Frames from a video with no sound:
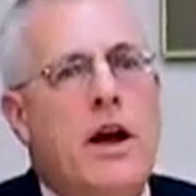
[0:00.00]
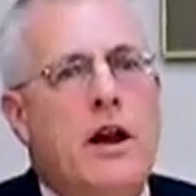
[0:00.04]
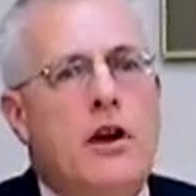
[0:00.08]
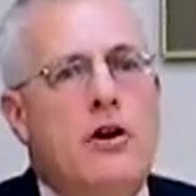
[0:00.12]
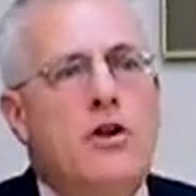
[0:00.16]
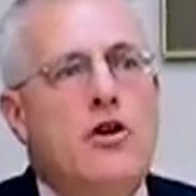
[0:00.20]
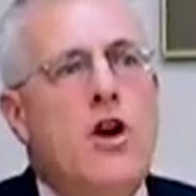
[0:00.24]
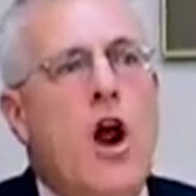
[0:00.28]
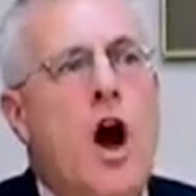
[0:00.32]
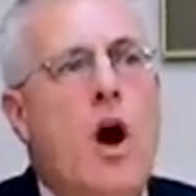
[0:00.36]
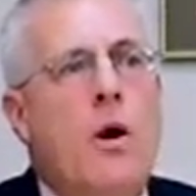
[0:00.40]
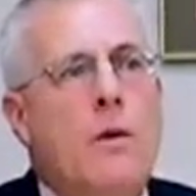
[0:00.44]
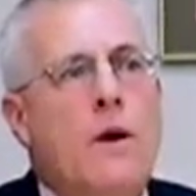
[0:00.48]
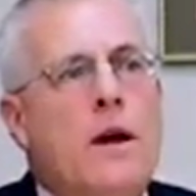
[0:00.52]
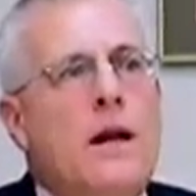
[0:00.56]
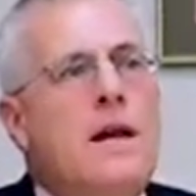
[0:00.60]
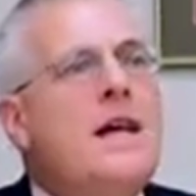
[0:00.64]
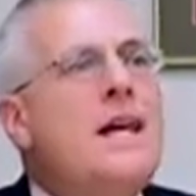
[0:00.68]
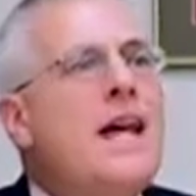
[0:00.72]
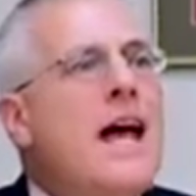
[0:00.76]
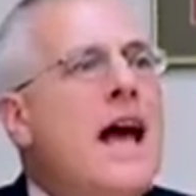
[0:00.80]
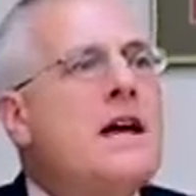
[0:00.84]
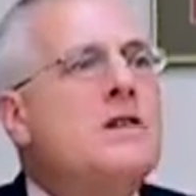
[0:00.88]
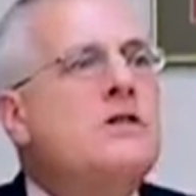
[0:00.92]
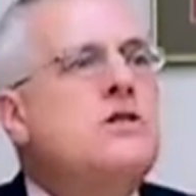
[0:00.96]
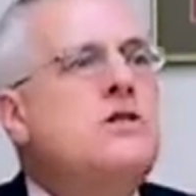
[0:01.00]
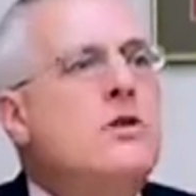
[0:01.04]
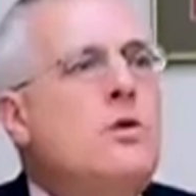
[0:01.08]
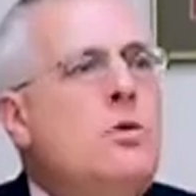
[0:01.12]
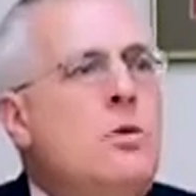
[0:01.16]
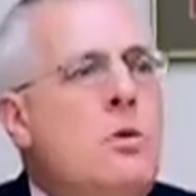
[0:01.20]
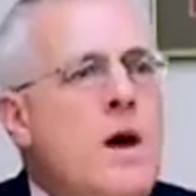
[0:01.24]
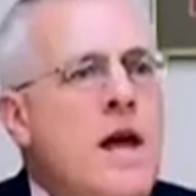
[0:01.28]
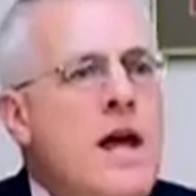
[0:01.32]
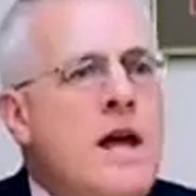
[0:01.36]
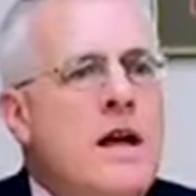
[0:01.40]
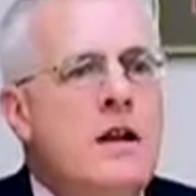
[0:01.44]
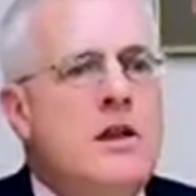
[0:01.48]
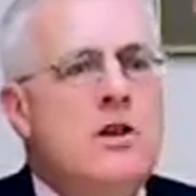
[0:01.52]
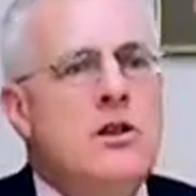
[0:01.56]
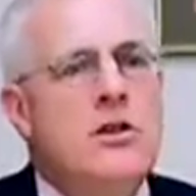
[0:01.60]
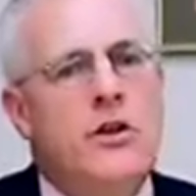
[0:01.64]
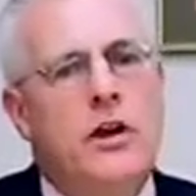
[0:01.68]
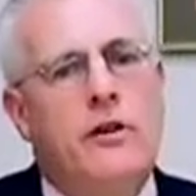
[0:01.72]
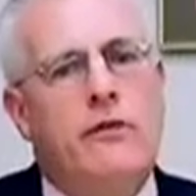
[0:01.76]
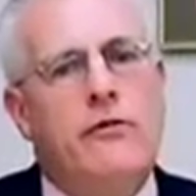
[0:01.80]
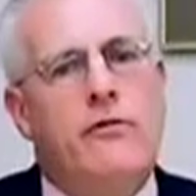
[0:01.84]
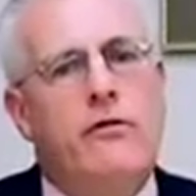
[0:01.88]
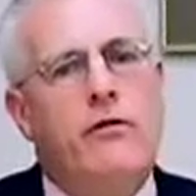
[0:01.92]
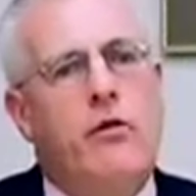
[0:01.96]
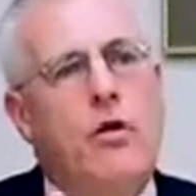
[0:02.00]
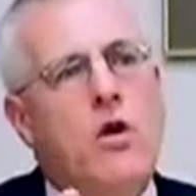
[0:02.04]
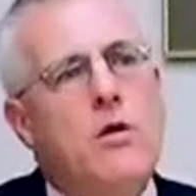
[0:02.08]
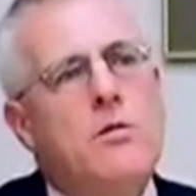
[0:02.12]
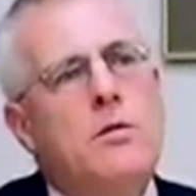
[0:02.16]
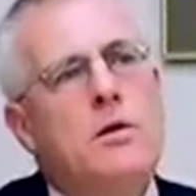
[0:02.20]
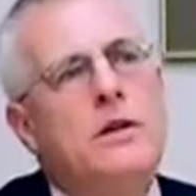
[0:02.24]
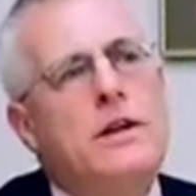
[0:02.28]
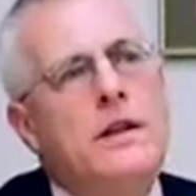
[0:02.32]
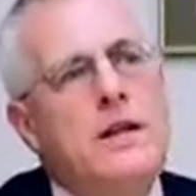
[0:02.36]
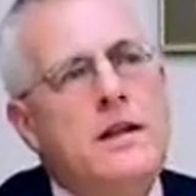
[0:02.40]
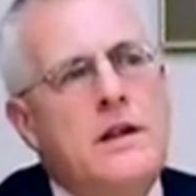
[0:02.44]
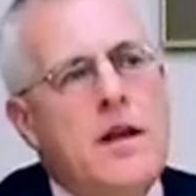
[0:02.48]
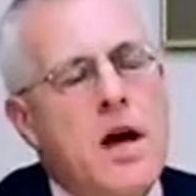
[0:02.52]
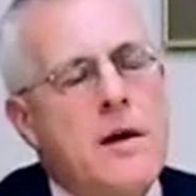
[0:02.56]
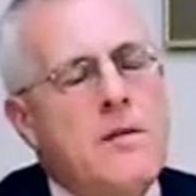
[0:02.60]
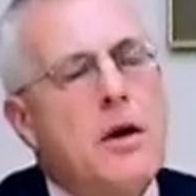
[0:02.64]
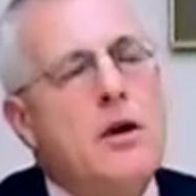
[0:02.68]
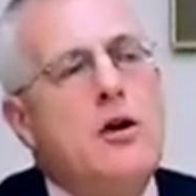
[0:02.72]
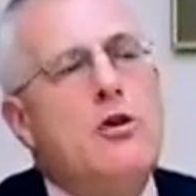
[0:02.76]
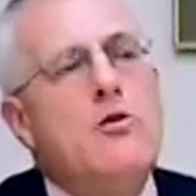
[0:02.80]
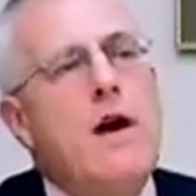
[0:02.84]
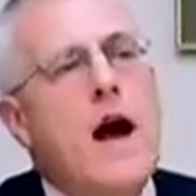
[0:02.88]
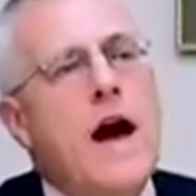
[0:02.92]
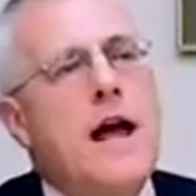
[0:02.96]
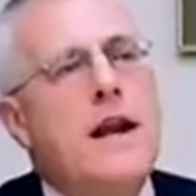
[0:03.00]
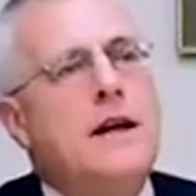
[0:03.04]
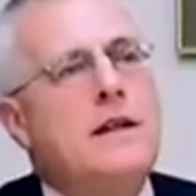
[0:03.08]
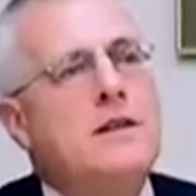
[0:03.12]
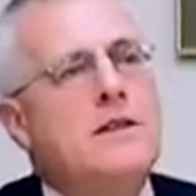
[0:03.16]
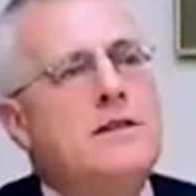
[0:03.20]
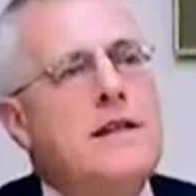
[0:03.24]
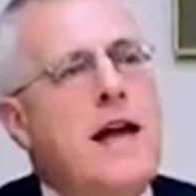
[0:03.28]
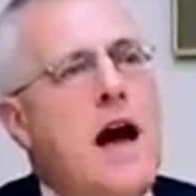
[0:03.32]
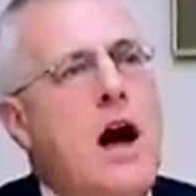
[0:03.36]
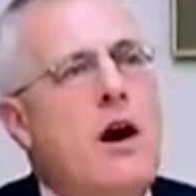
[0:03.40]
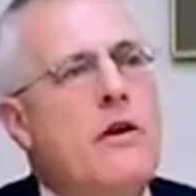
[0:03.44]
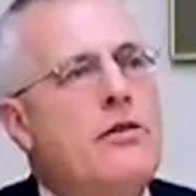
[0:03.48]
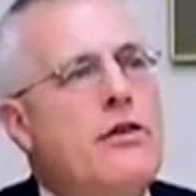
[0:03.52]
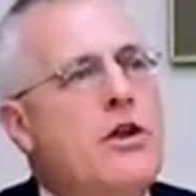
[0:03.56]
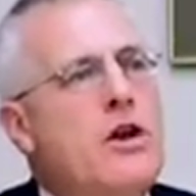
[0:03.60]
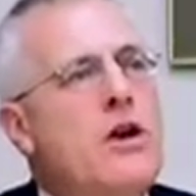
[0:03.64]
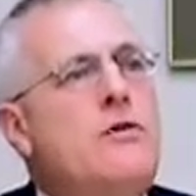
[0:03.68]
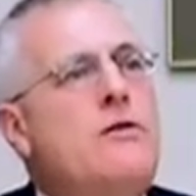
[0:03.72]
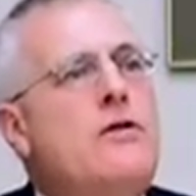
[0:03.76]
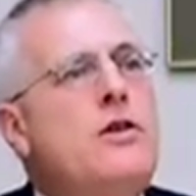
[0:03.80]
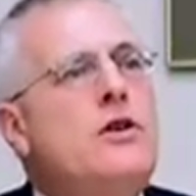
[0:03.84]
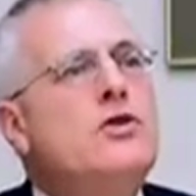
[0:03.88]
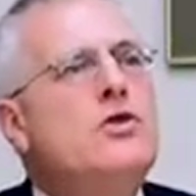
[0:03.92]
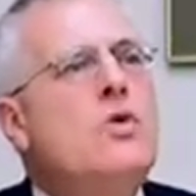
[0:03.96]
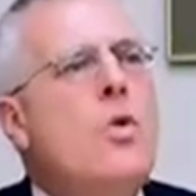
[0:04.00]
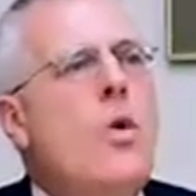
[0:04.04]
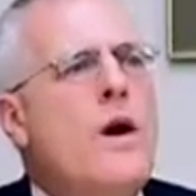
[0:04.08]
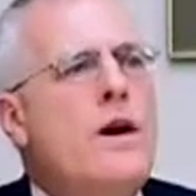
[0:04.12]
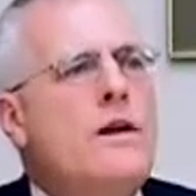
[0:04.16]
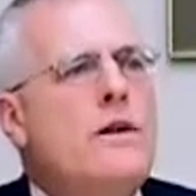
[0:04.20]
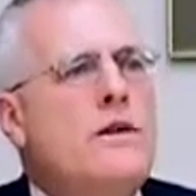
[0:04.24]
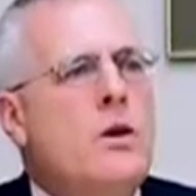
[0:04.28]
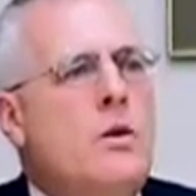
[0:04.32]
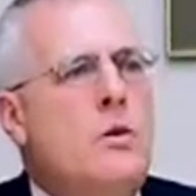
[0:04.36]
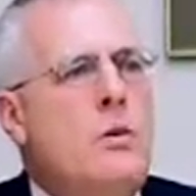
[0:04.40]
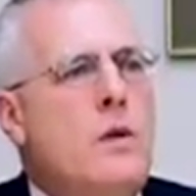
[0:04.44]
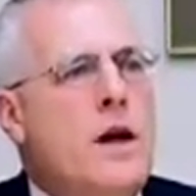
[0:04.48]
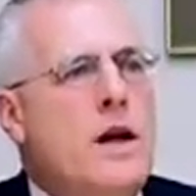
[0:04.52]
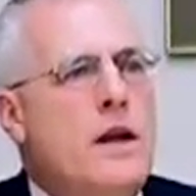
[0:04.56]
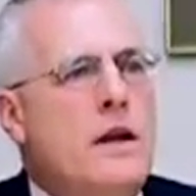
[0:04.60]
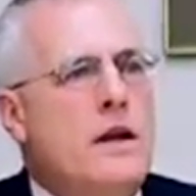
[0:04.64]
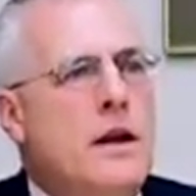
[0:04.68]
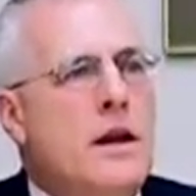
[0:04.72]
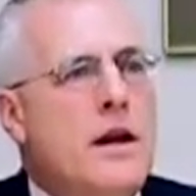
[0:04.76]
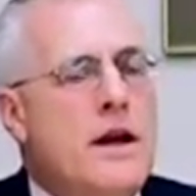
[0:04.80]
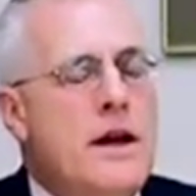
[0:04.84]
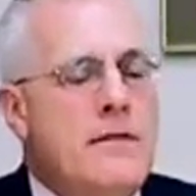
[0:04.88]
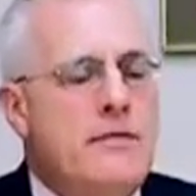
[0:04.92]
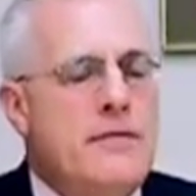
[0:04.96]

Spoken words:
knowing he has to win the formally Democratic South if he's going to win.